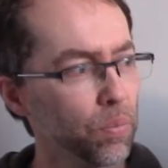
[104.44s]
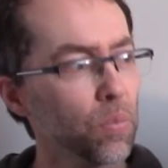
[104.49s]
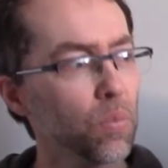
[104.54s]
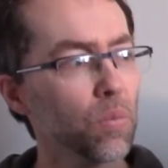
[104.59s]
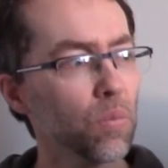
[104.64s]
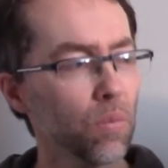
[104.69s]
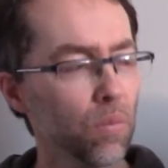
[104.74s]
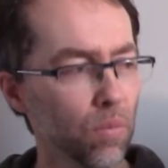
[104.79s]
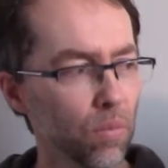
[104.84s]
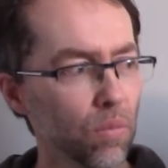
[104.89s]

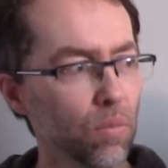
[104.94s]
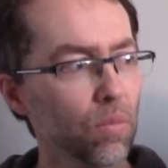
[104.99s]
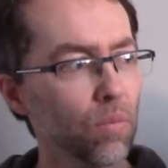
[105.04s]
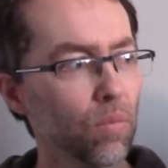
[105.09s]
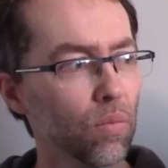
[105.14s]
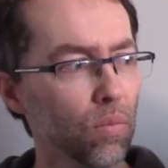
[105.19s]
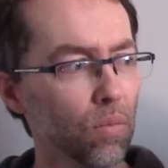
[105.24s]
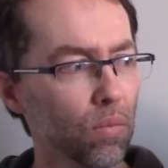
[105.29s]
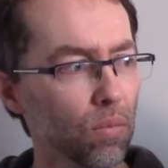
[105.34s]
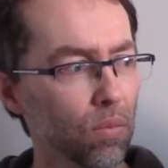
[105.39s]

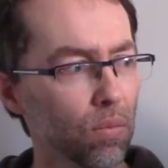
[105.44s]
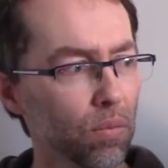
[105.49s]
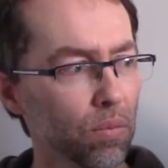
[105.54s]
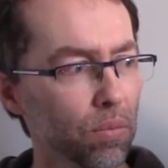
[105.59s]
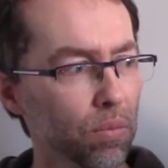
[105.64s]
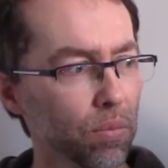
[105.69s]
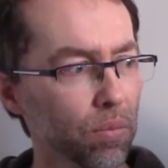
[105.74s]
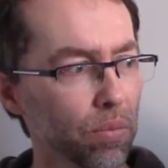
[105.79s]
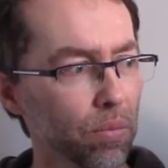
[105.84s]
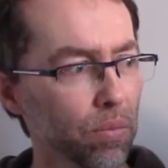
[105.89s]

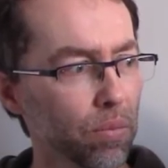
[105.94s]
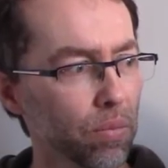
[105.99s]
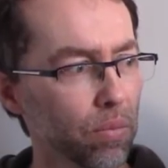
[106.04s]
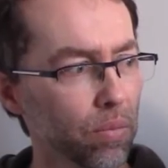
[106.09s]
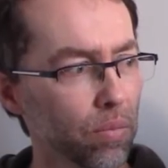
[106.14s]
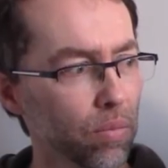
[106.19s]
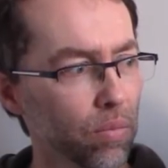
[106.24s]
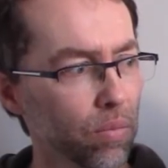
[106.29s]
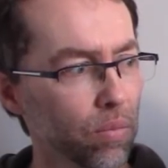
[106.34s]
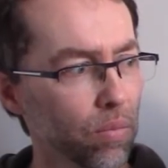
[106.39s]

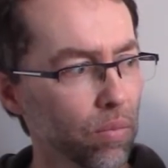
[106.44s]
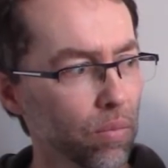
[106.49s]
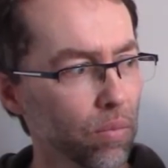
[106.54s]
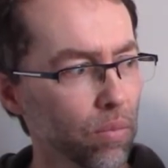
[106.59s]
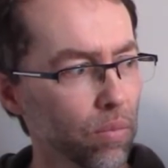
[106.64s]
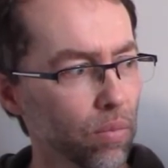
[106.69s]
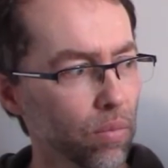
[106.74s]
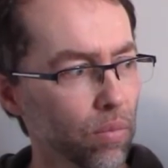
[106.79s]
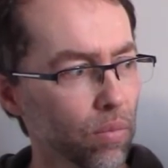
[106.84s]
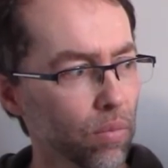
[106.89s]

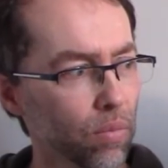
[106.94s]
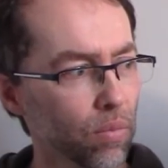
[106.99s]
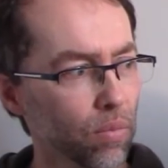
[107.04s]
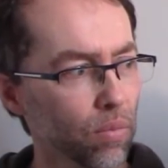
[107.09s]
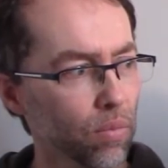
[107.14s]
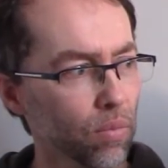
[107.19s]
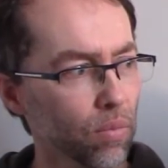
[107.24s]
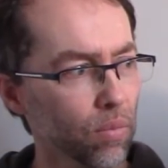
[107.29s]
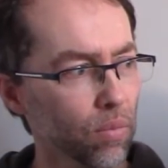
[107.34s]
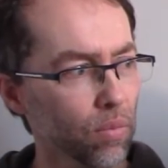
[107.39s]

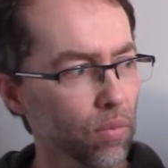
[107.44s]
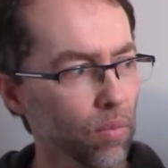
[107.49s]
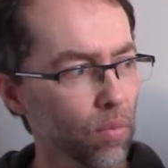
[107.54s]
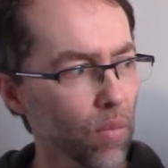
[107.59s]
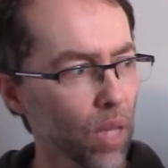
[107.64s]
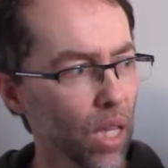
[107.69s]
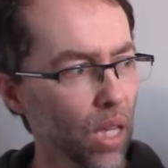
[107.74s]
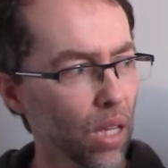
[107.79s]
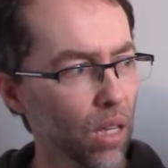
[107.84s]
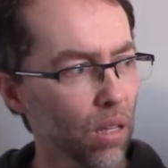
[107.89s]

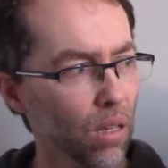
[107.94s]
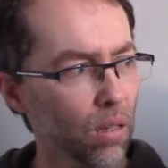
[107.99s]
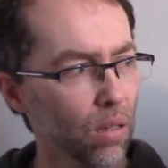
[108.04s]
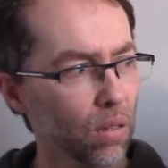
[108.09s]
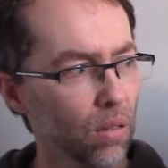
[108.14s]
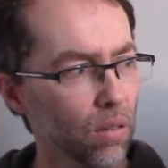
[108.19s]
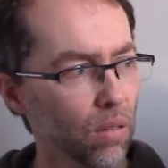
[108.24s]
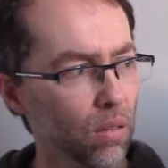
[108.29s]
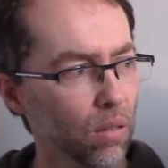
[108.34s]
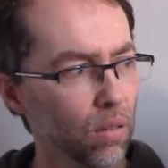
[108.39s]

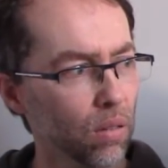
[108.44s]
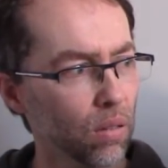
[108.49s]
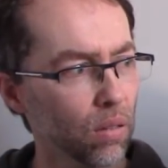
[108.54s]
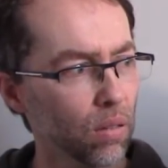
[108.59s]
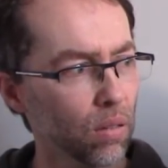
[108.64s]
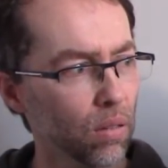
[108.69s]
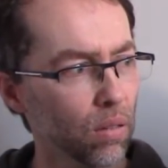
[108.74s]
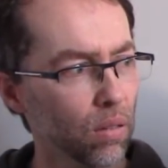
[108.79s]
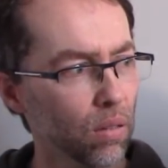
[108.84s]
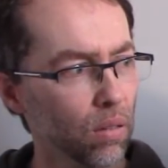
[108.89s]

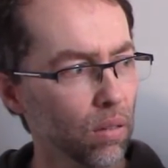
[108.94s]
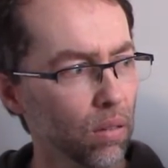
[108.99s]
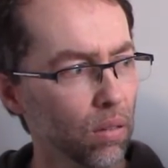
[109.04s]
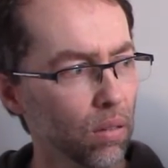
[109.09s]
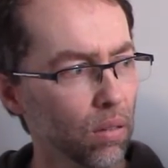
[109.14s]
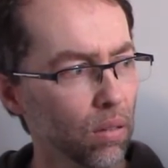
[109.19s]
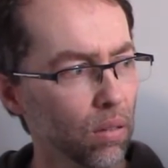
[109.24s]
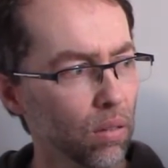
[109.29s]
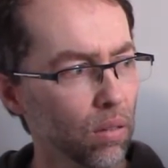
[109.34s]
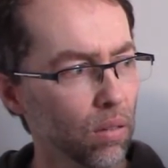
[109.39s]

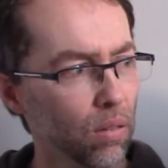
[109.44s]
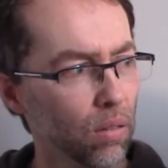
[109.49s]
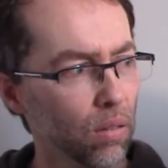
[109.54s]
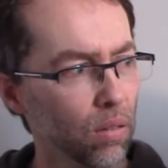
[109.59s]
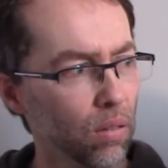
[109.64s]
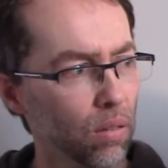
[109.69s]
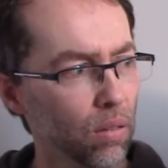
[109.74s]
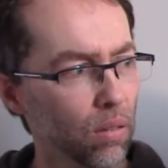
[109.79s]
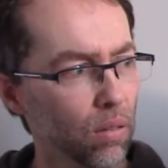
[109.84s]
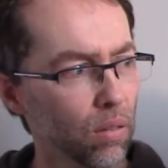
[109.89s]

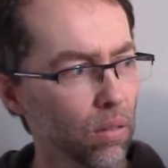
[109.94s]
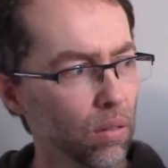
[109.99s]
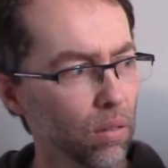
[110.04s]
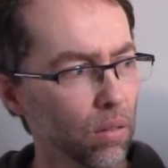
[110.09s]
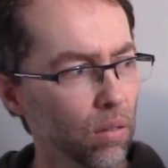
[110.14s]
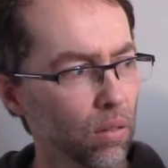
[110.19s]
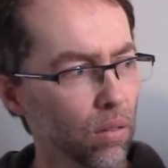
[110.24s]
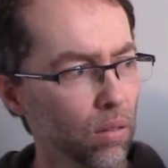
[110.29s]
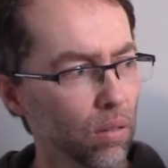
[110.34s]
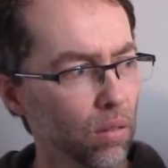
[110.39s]

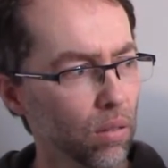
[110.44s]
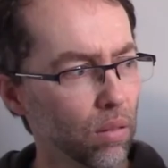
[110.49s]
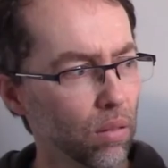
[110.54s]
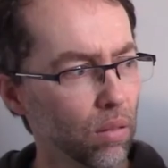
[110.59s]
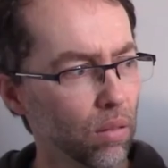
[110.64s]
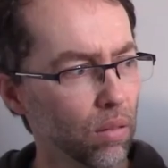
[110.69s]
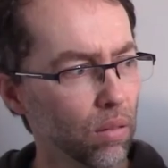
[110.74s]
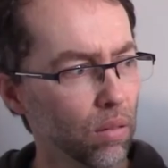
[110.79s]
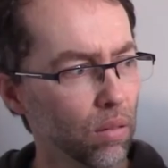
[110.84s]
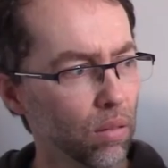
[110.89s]

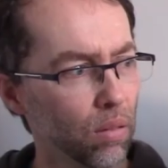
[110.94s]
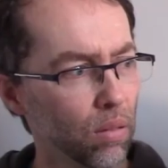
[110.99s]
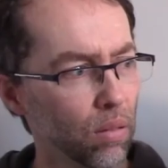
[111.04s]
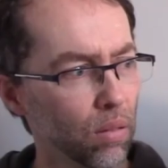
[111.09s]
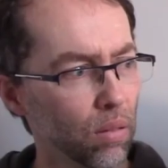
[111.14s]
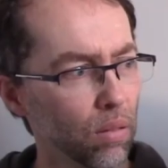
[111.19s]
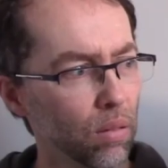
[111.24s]
(not speaking)